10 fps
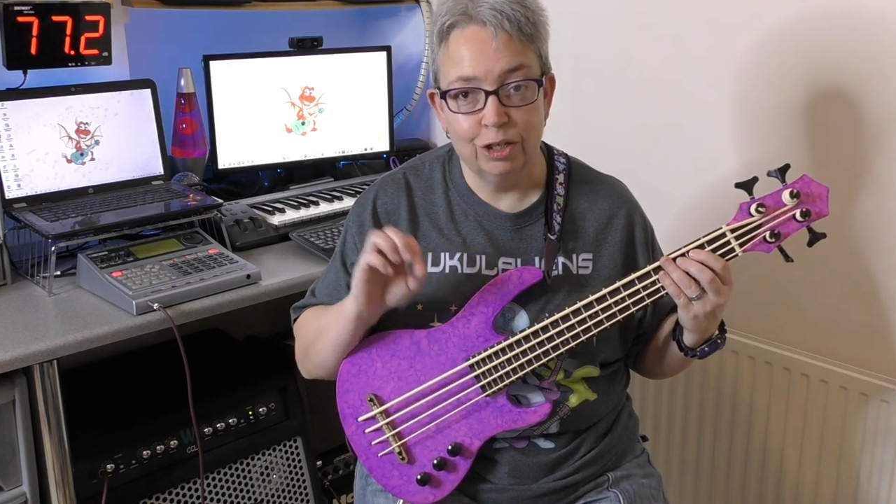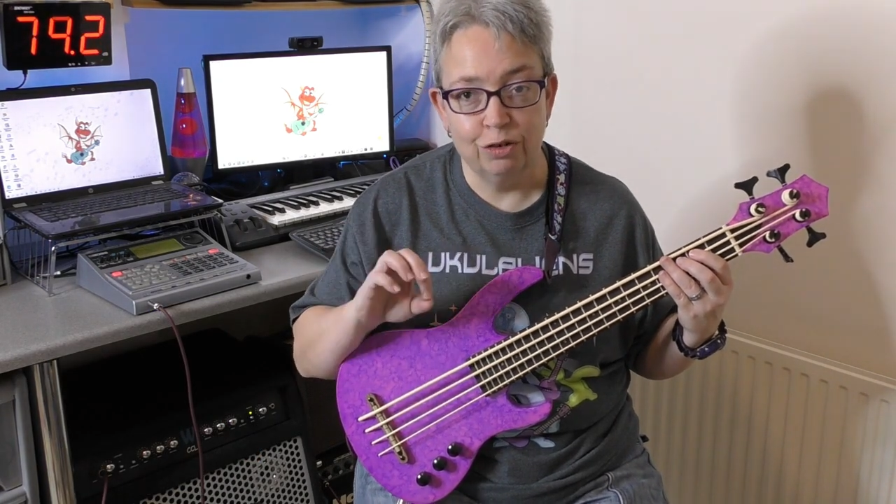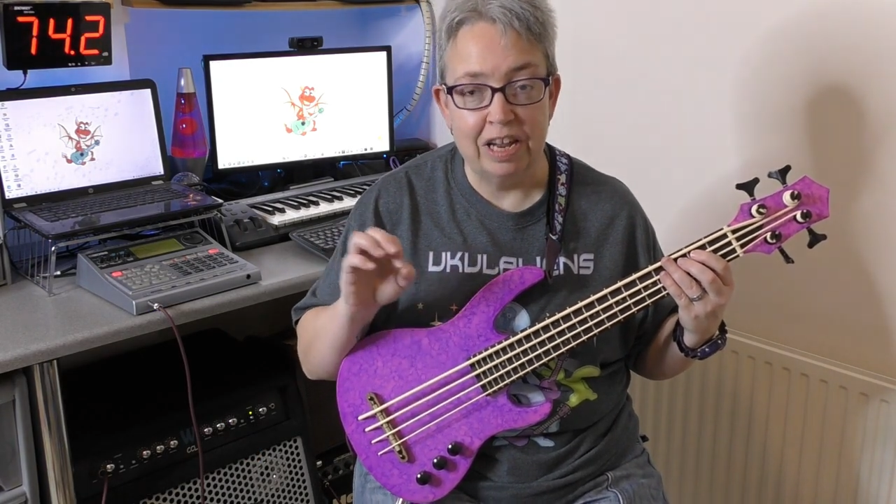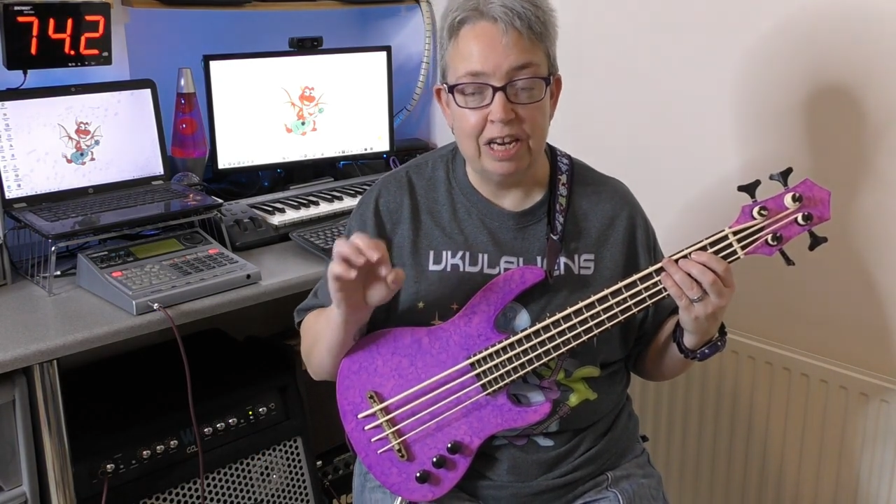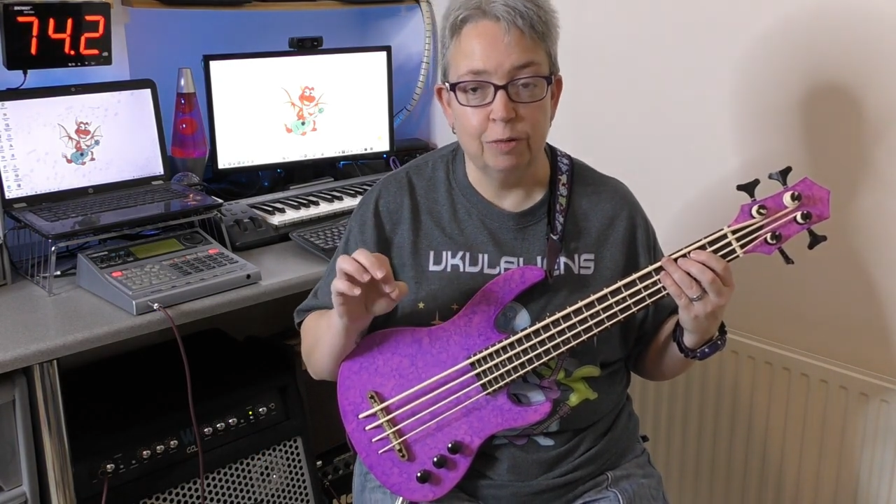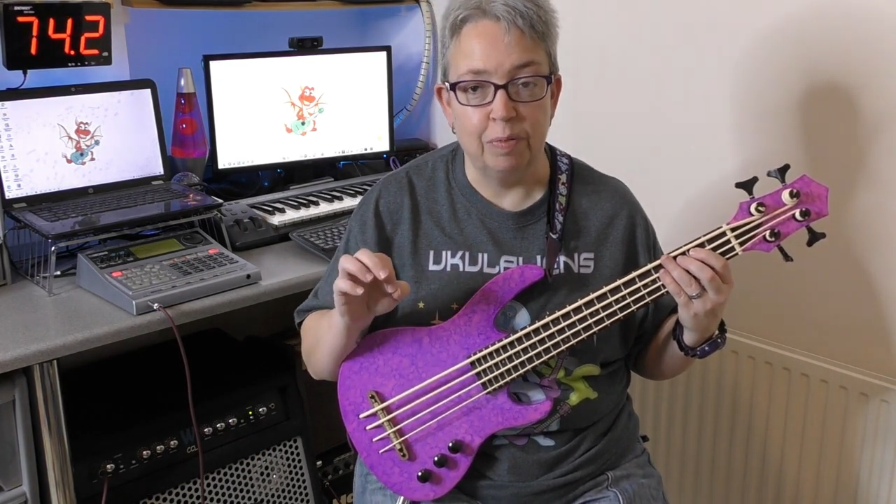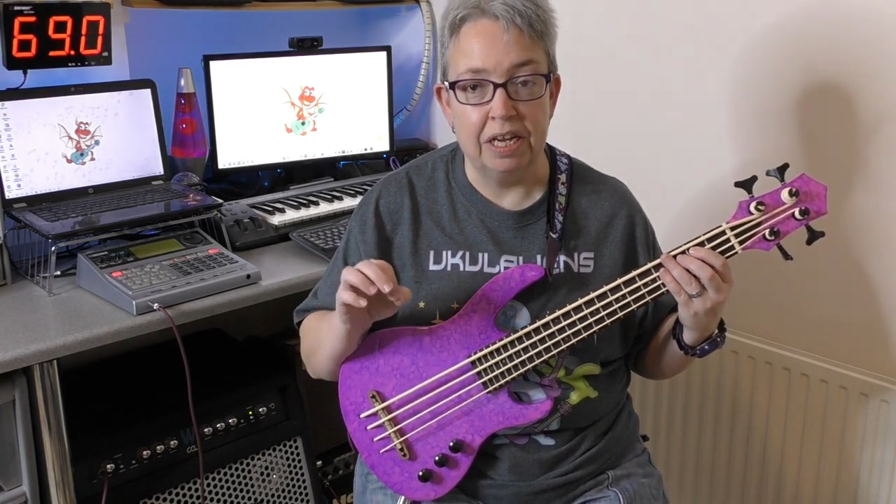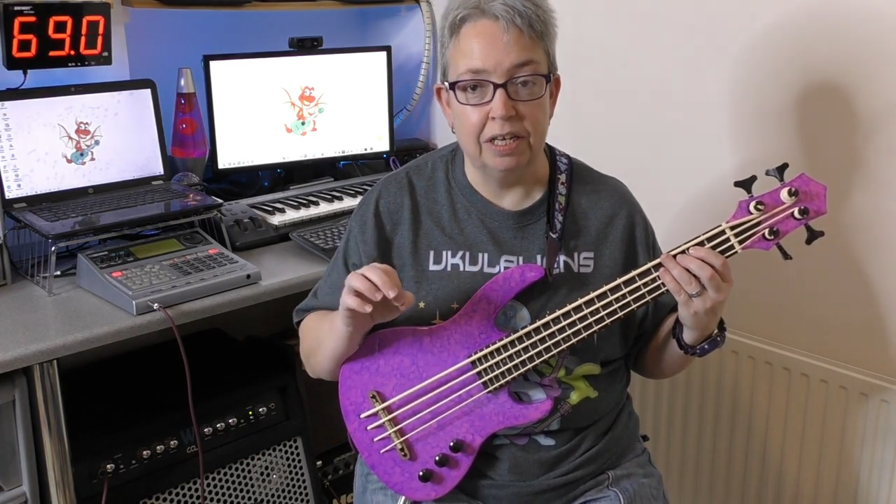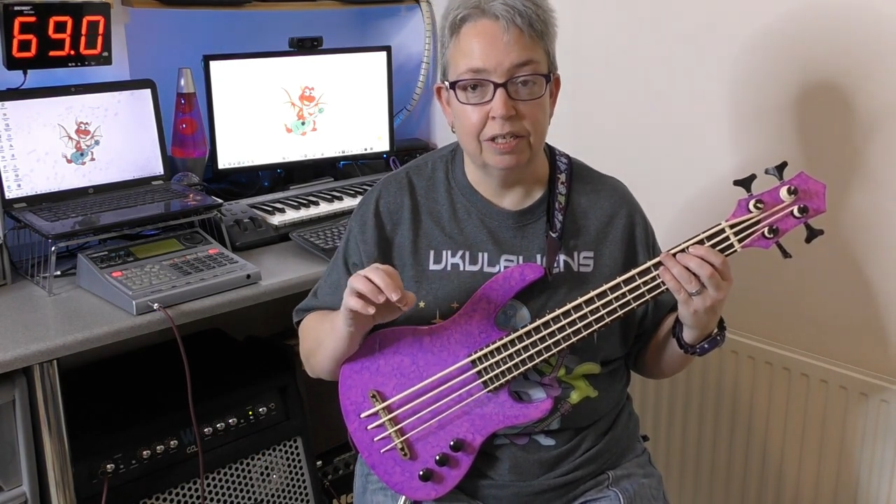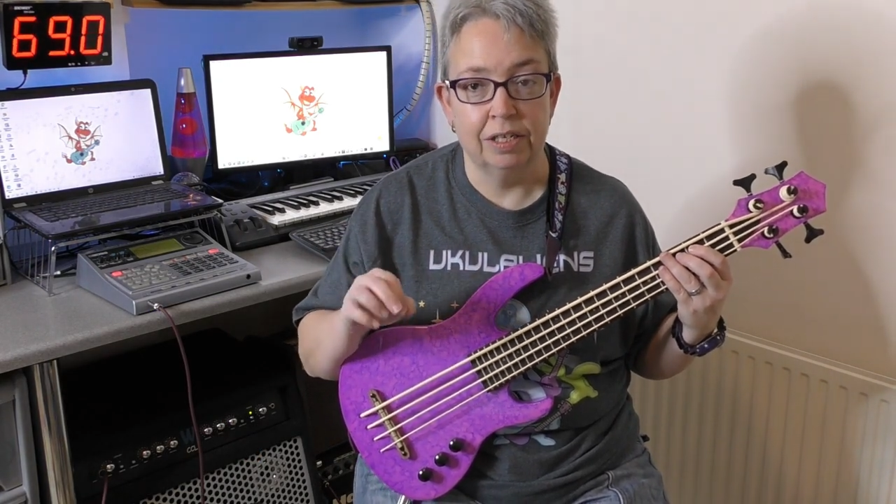straight
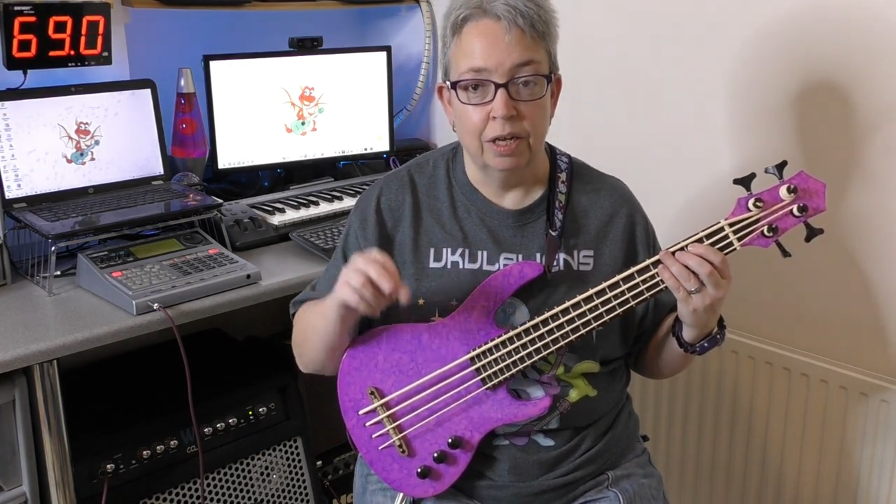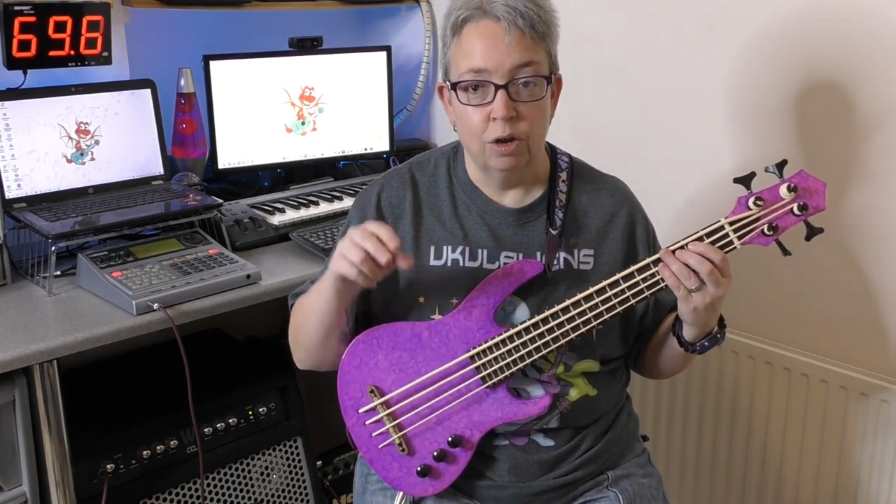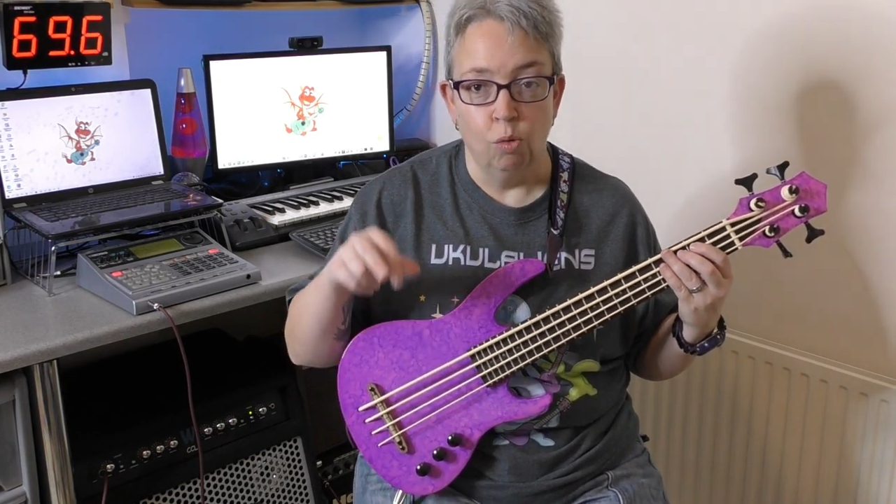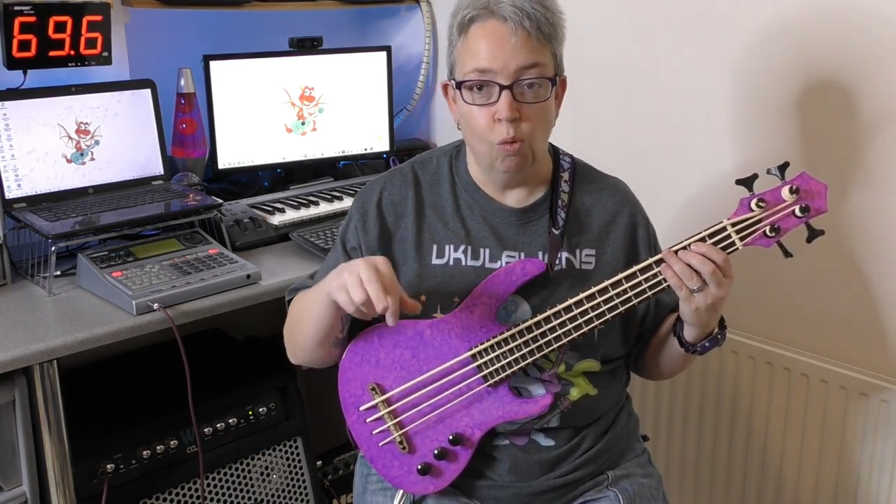beats,